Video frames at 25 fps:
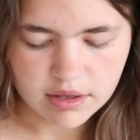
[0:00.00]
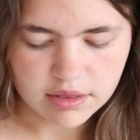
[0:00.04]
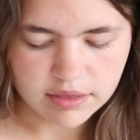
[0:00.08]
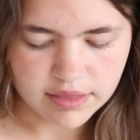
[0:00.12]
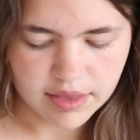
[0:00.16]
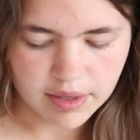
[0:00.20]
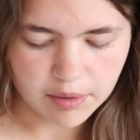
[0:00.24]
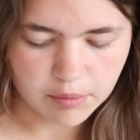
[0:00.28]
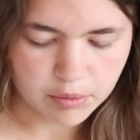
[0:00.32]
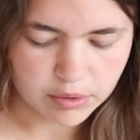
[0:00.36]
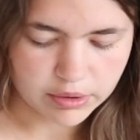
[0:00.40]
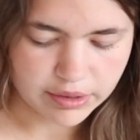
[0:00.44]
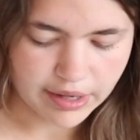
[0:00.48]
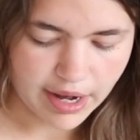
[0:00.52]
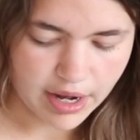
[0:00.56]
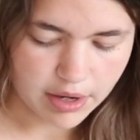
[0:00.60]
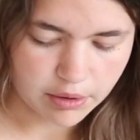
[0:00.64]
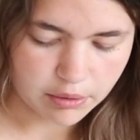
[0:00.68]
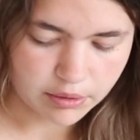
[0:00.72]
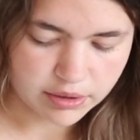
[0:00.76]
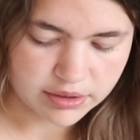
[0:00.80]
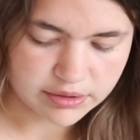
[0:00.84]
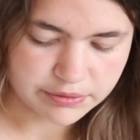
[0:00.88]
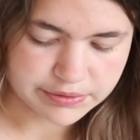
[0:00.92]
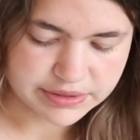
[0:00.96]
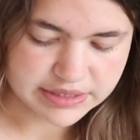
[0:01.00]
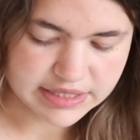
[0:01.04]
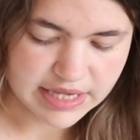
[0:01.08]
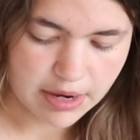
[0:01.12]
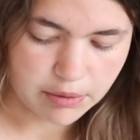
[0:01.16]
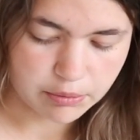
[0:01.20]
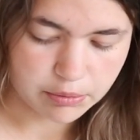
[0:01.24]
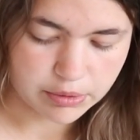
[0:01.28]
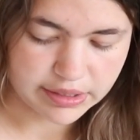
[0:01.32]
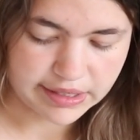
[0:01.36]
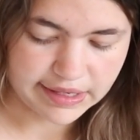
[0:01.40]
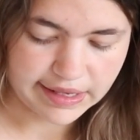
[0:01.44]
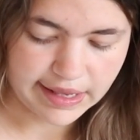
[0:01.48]
it was
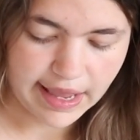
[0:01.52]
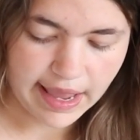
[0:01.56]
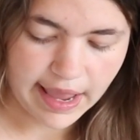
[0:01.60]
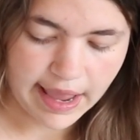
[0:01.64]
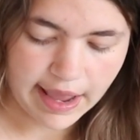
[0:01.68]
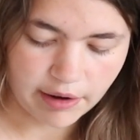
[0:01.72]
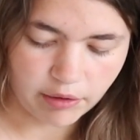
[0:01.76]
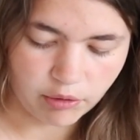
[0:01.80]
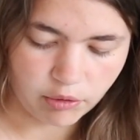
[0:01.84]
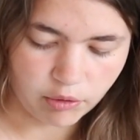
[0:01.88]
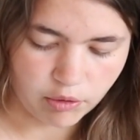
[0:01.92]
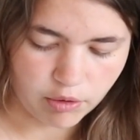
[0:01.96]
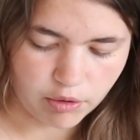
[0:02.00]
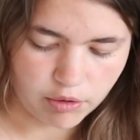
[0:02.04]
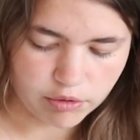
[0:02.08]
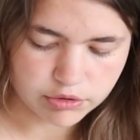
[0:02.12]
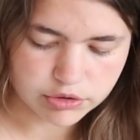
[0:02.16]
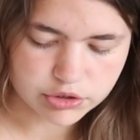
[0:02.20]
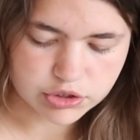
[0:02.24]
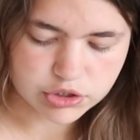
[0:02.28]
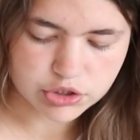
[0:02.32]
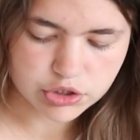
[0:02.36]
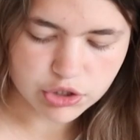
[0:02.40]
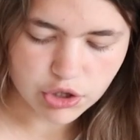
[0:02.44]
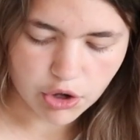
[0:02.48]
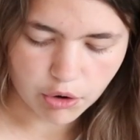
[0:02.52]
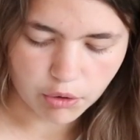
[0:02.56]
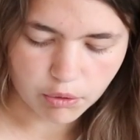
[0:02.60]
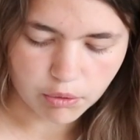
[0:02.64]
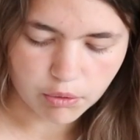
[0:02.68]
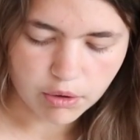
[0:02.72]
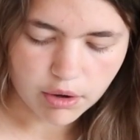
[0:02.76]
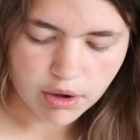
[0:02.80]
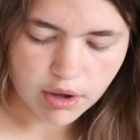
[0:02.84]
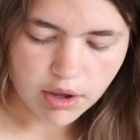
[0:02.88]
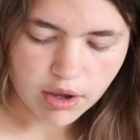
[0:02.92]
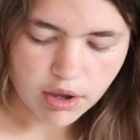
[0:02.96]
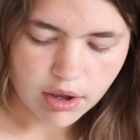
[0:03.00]
not working at all.
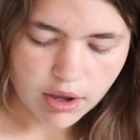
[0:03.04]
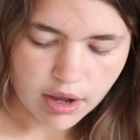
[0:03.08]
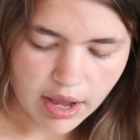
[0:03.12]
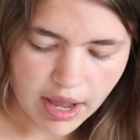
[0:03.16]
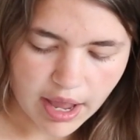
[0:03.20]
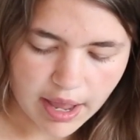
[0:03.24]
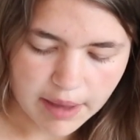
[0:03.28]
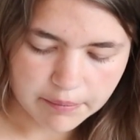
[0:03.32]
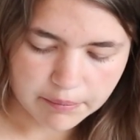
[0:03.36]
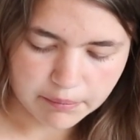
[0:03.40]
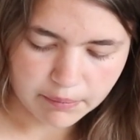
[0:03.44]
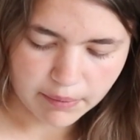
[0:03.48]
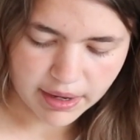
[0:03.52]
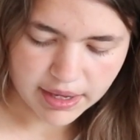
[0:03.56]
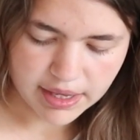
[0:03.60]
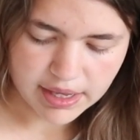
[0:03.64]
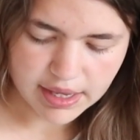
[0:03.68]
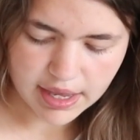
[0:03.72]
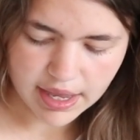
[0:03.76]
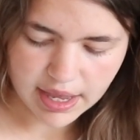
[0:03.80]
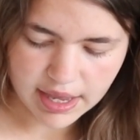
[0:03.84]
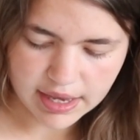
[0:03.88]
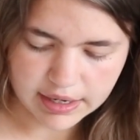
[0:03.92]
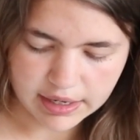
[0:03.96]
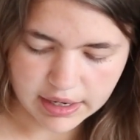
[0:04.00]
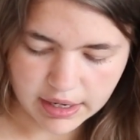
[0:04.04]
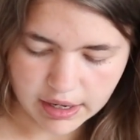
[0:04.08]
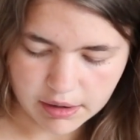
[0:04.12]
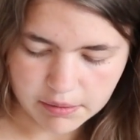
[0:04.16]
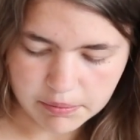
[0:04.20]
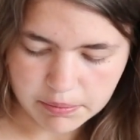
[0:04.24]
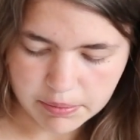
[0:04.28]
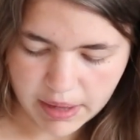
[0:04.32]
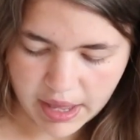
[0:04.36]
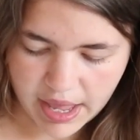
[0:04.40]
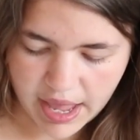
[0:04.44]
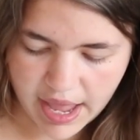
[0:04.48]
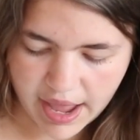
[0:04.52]
So I might end
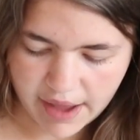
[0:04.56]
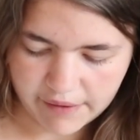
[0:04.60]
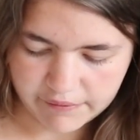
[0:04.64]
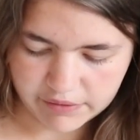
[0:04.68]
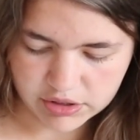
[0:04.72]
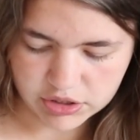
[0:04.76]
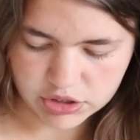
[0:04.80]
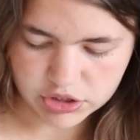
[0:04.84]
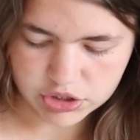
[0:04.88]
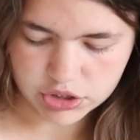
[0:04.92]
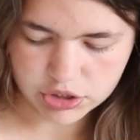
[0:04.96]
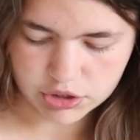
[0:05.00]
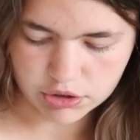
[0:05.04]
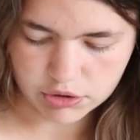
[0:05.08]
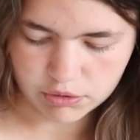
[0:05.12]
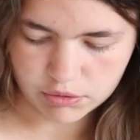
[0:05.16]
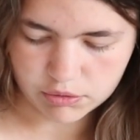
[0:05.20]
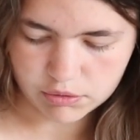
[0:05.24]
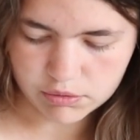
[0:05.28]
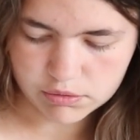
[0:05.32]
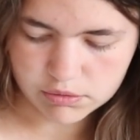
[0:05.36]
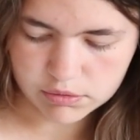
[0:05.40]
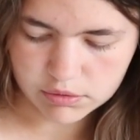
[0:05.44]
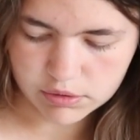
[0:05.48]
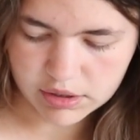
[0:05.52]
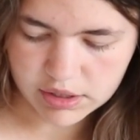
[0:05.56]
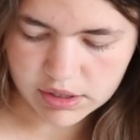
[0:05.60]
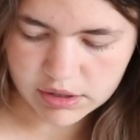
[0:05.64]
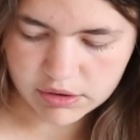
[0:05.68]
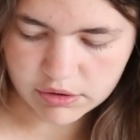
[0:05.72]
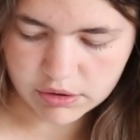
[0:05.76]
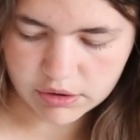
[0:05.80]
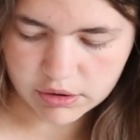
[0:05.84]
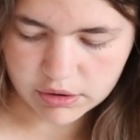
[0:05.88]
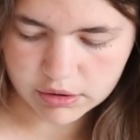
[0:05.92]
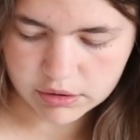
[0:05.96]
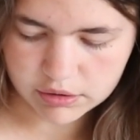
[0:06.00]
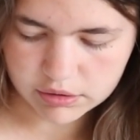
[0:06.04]
up having to
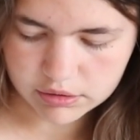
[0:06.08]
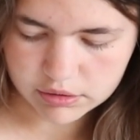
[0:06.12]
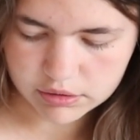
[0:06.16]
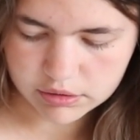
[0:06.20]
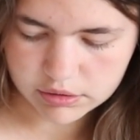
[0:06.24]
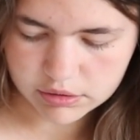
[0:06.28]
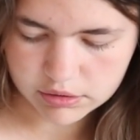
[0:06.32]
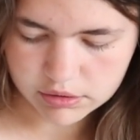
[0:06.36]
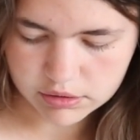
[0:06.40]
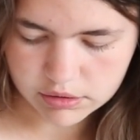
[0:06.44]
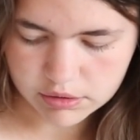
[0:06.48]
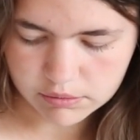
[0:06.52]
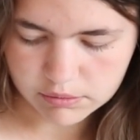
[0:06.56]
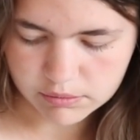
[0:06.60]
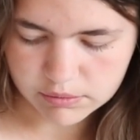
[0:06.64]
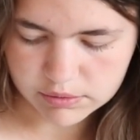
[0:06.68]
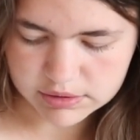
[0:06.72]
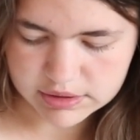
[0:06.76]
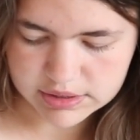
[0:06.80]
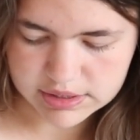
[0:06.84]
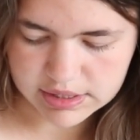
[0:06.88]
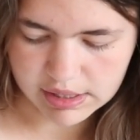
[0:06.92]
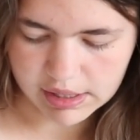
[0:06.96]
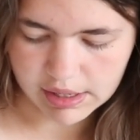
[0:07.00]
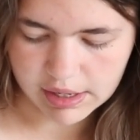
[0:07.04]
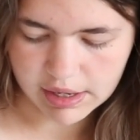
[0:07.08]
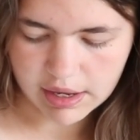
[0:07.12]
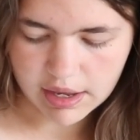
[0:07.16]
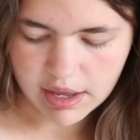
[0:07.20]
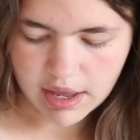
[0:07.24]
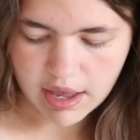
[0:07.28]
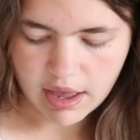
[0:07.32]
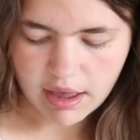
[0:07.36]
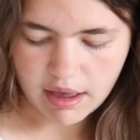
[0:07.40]
we'll see.